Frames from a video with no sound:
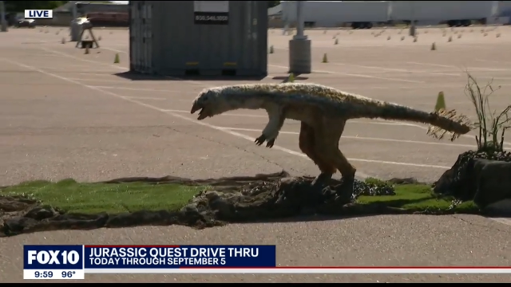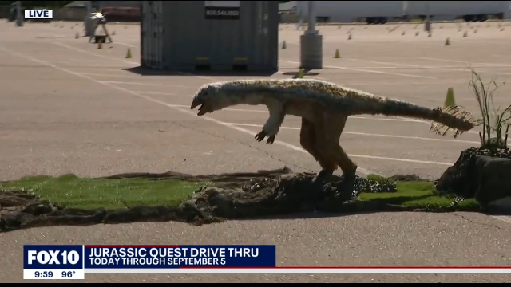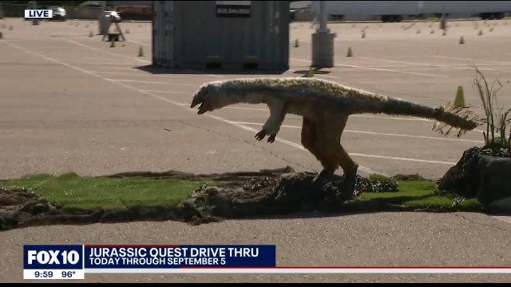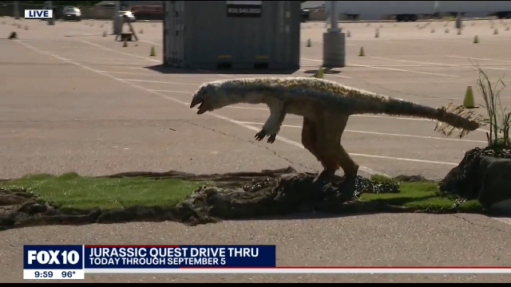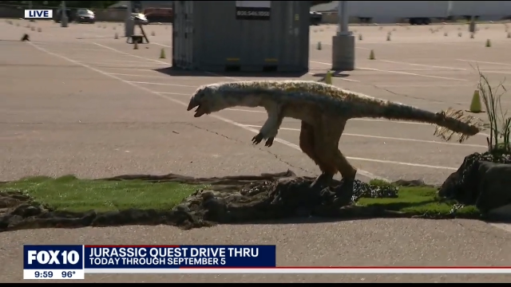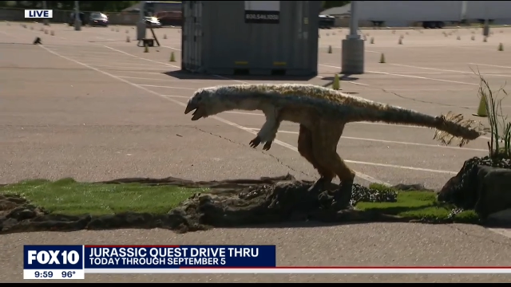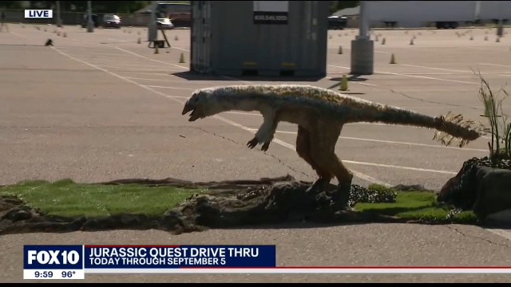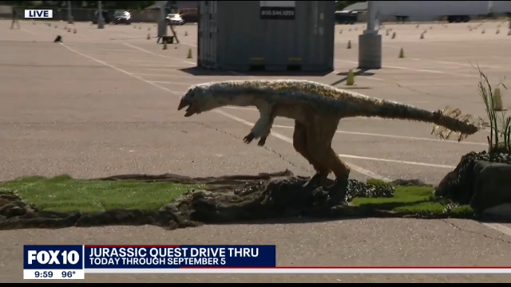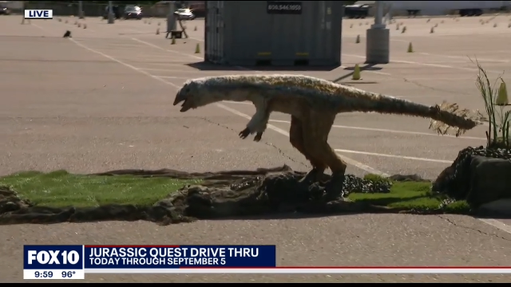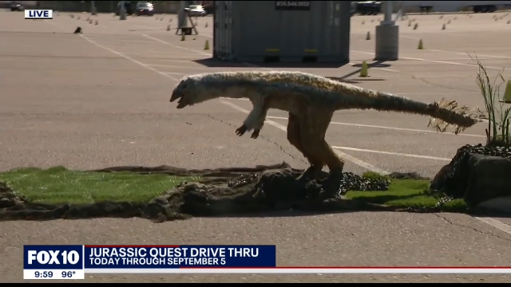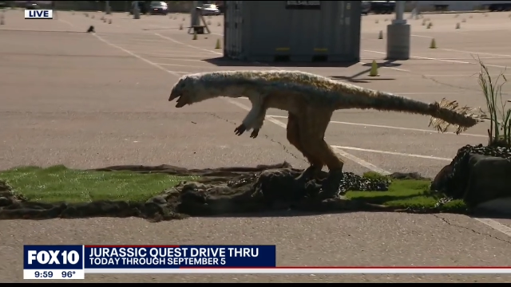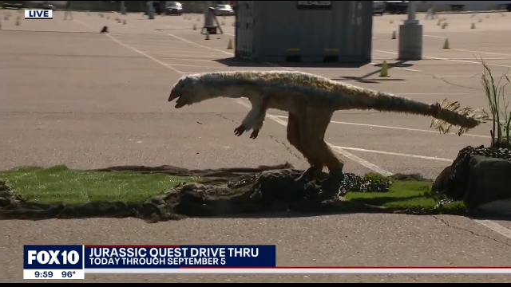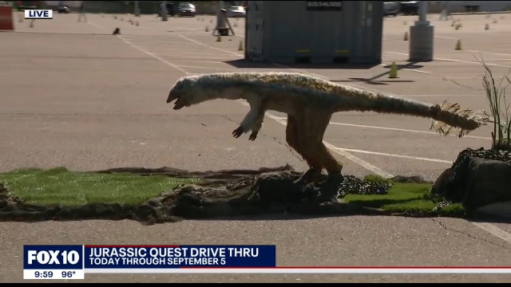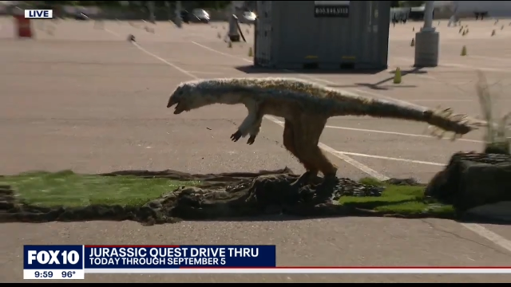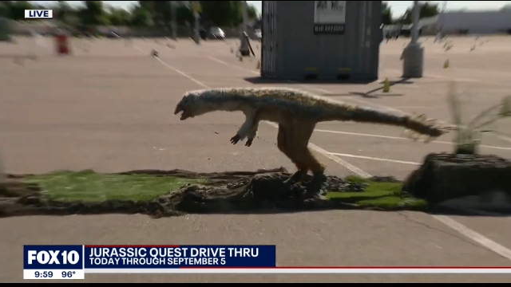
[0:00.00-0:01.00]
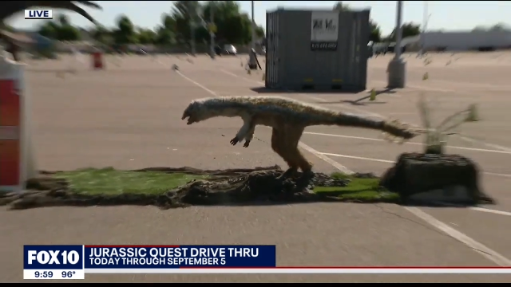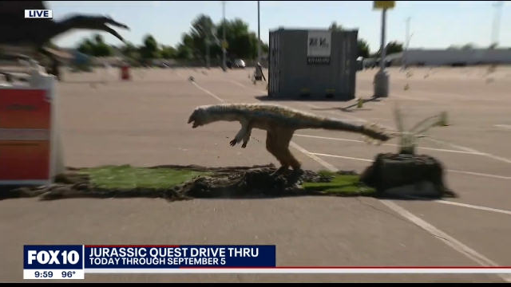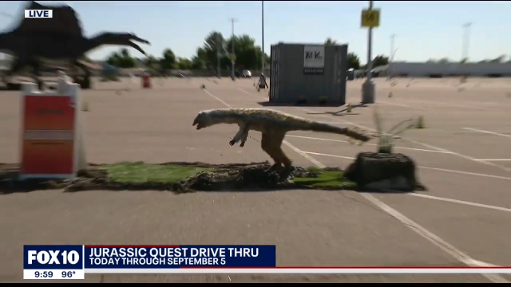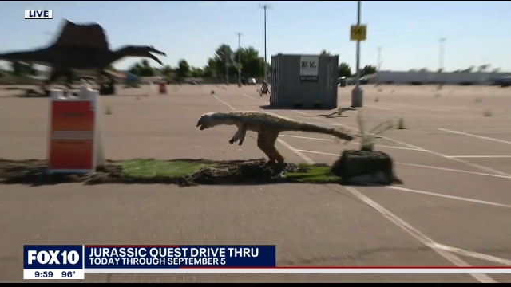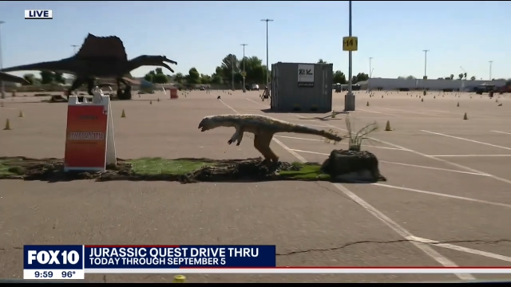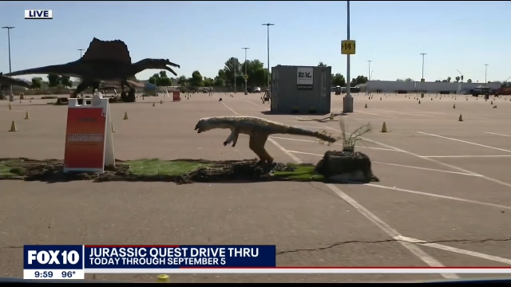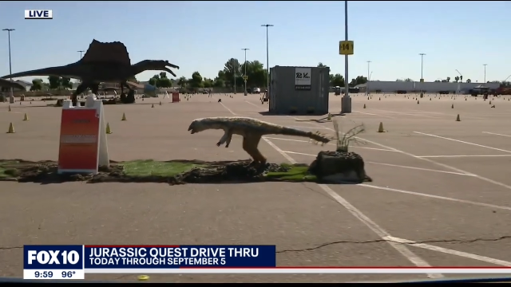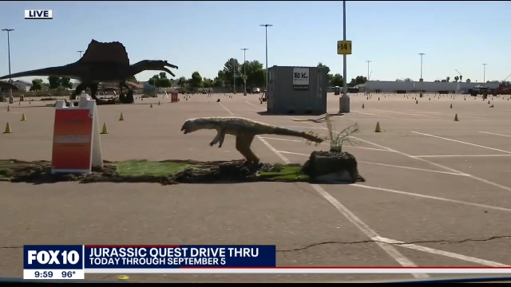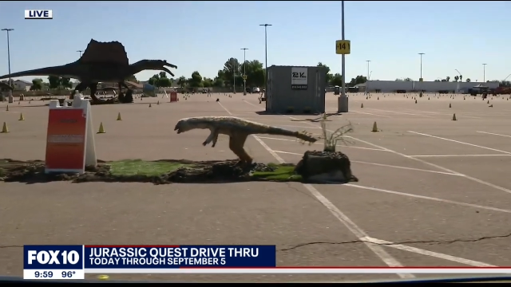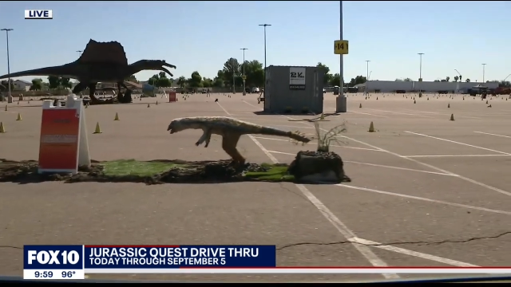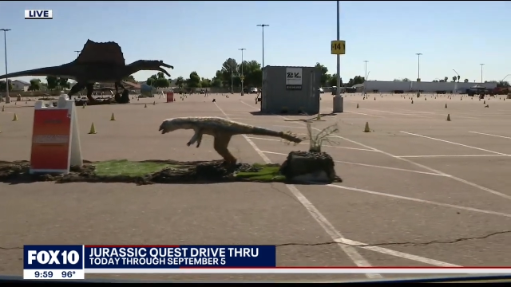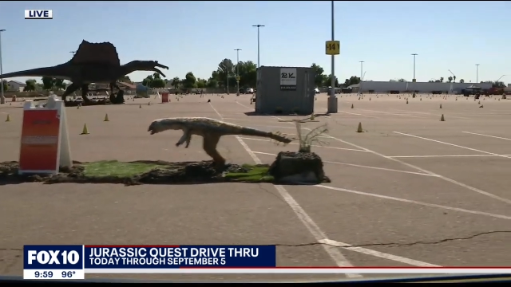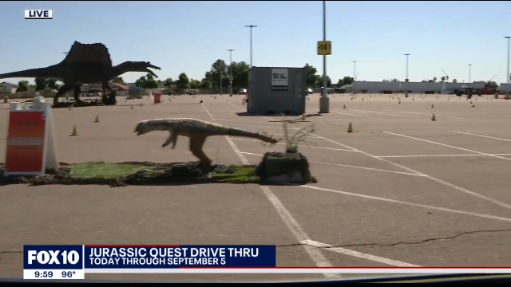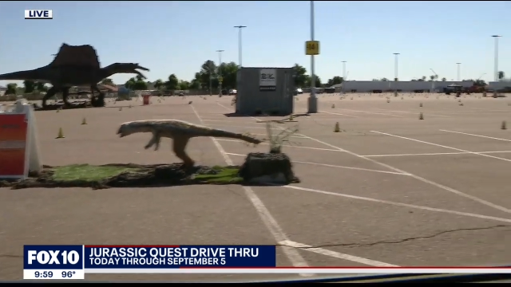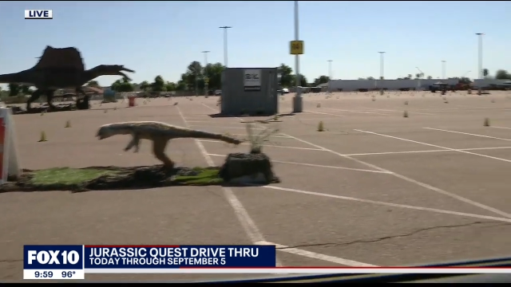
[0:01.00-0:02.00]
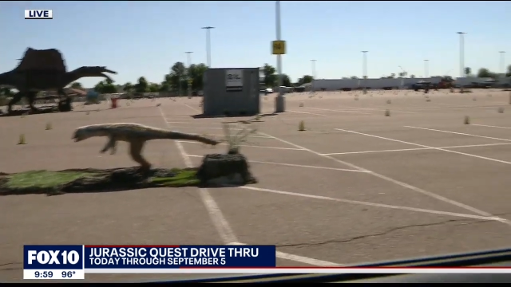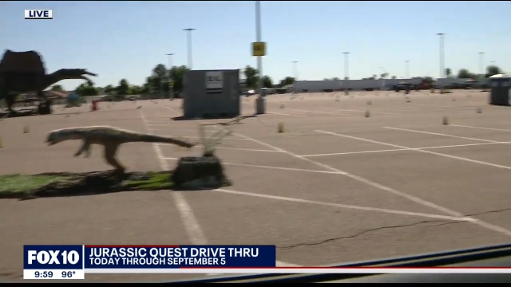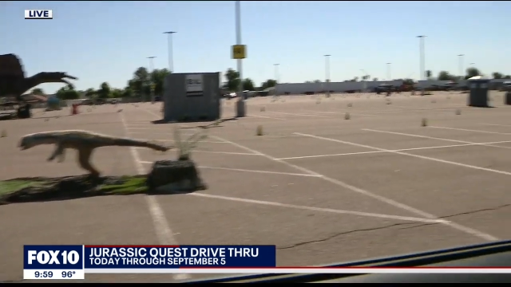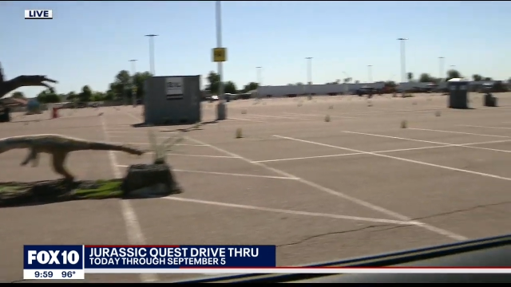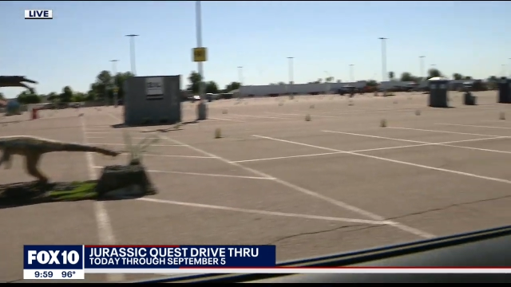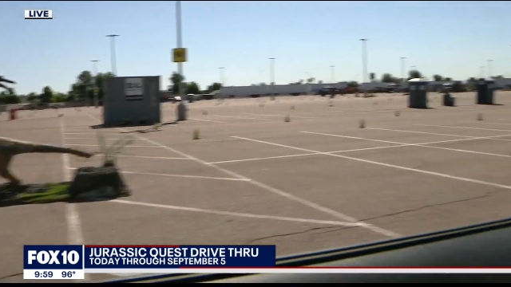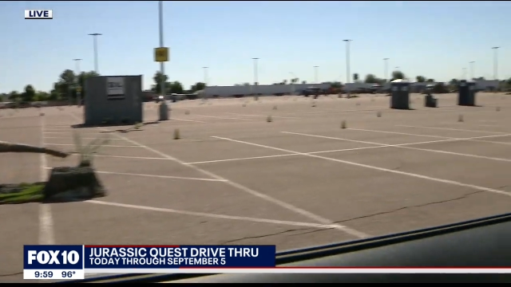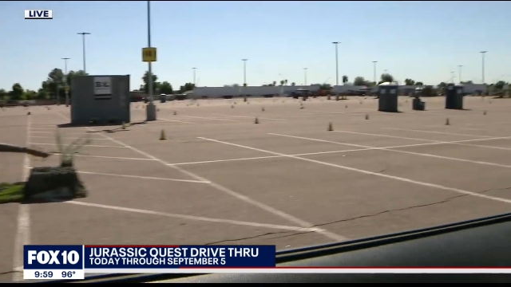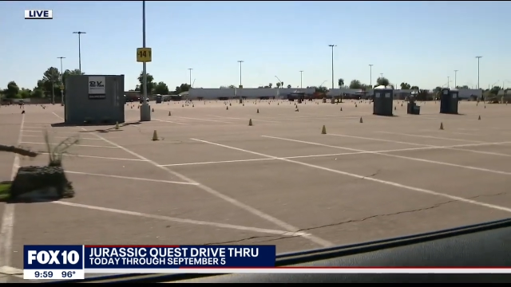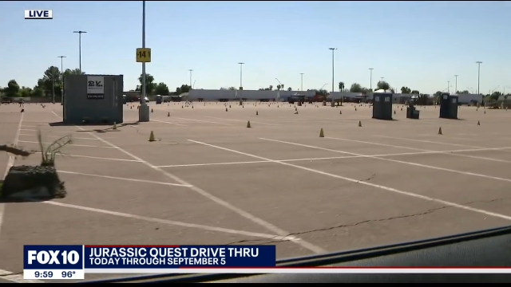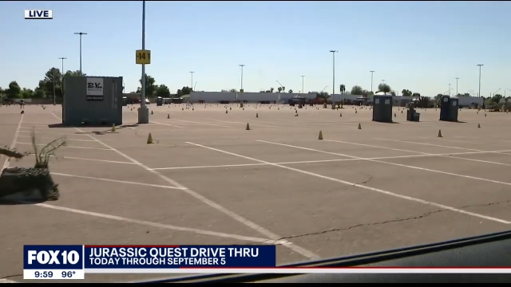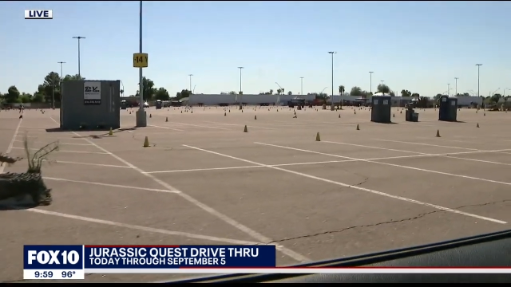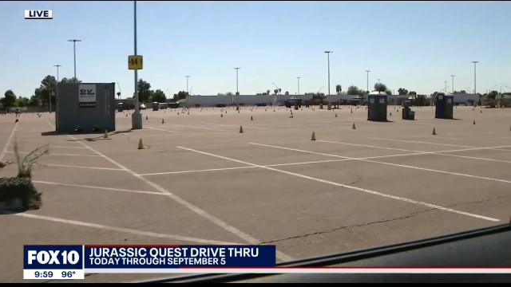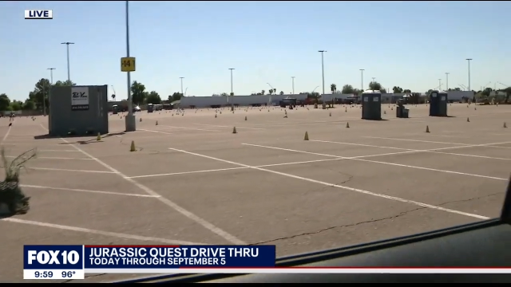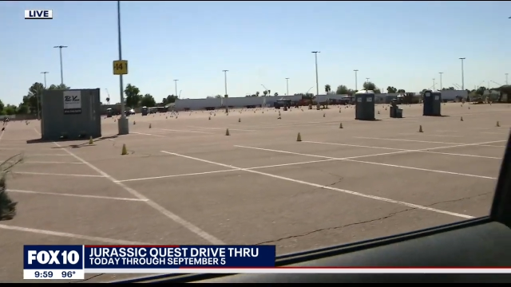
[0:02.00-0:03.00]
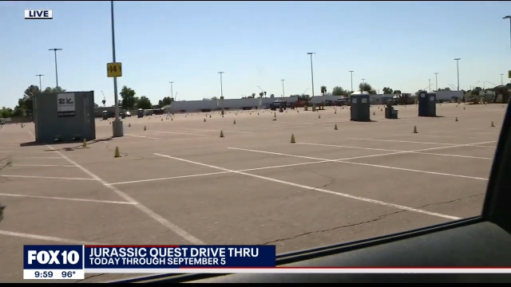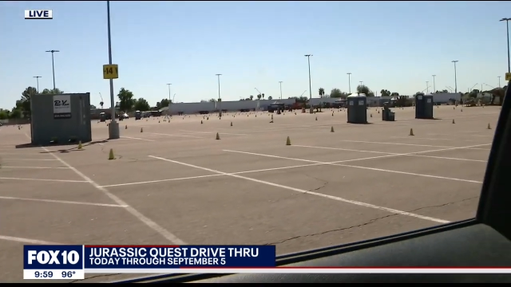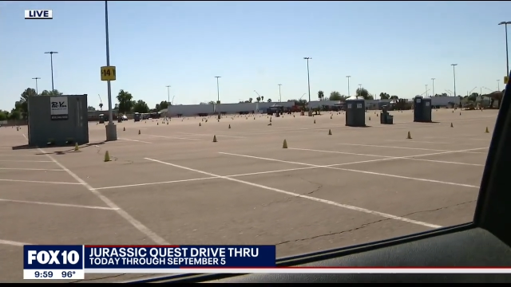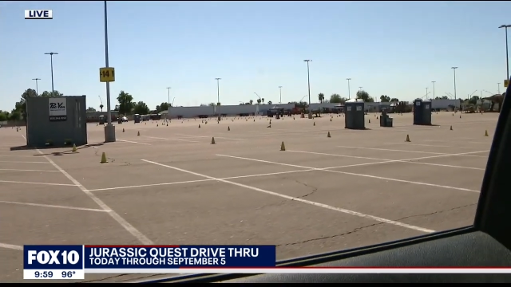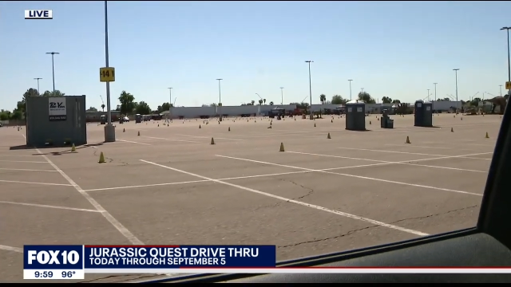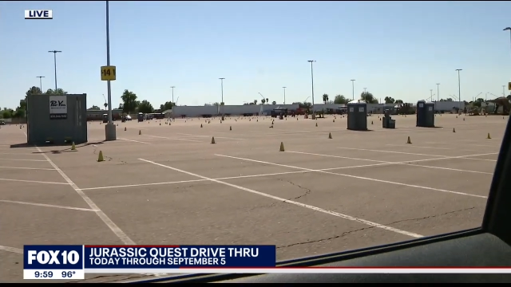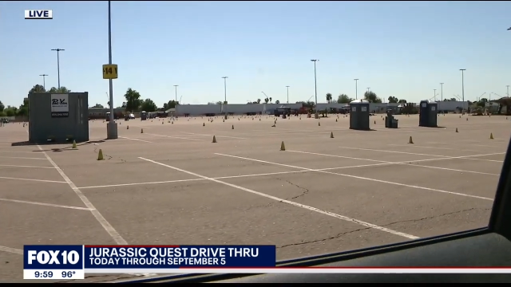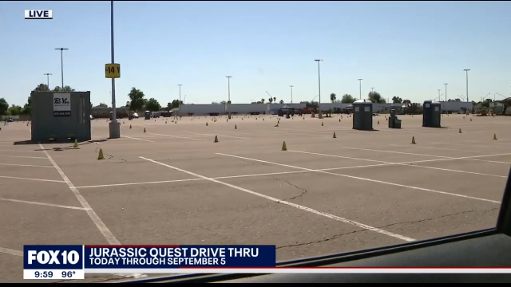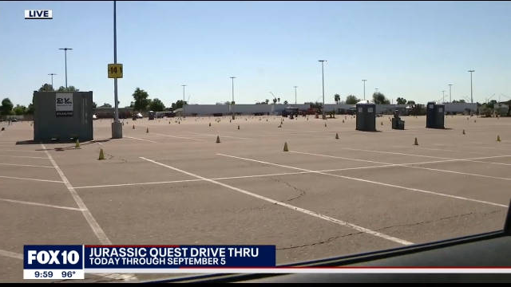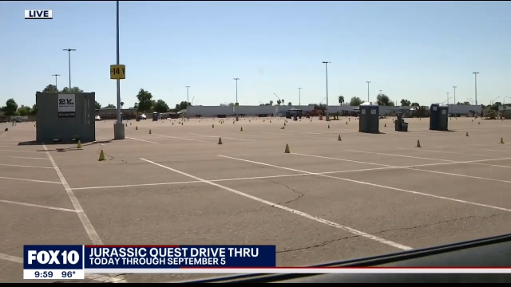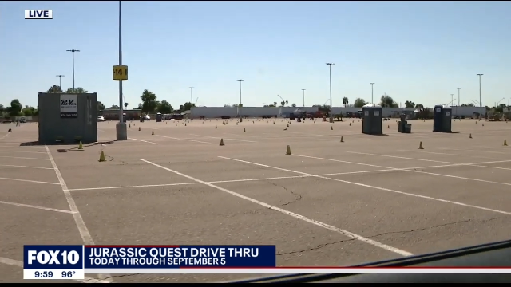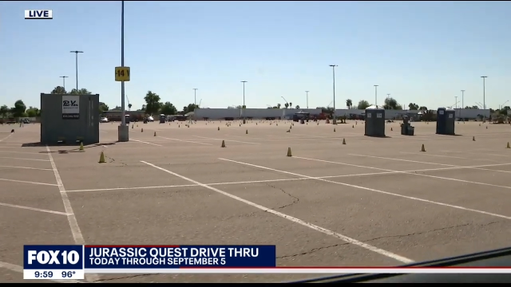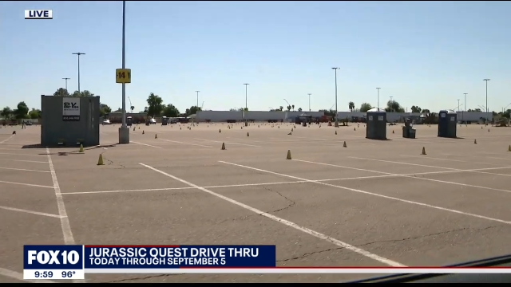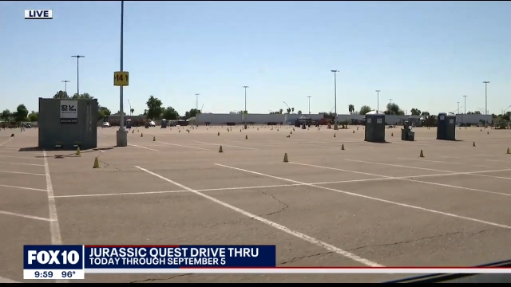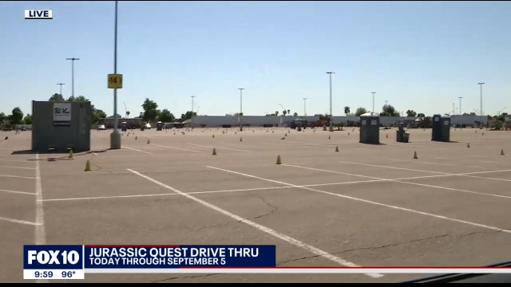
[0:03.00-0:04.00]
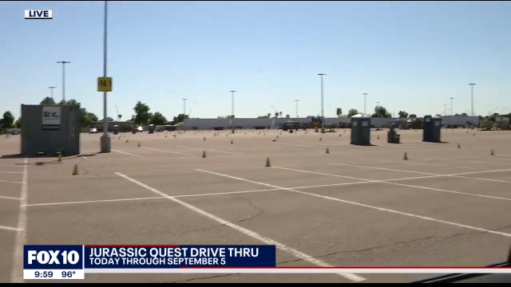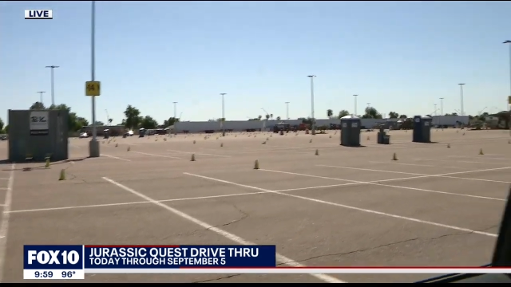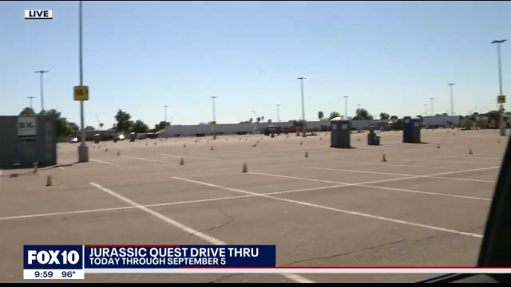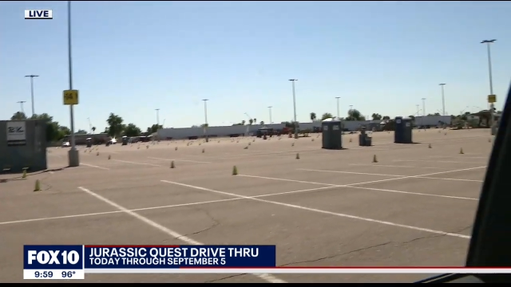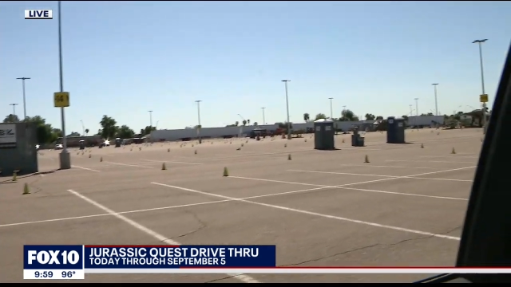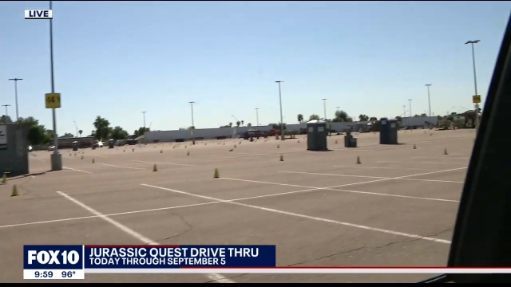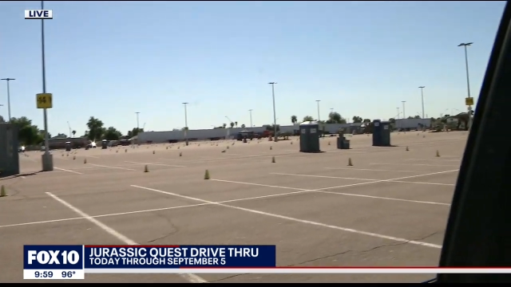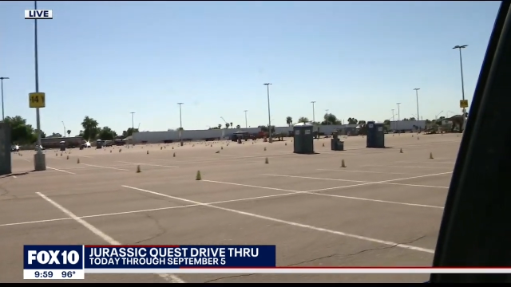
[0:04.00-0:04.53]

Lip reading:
Nobody's mouth can be seen.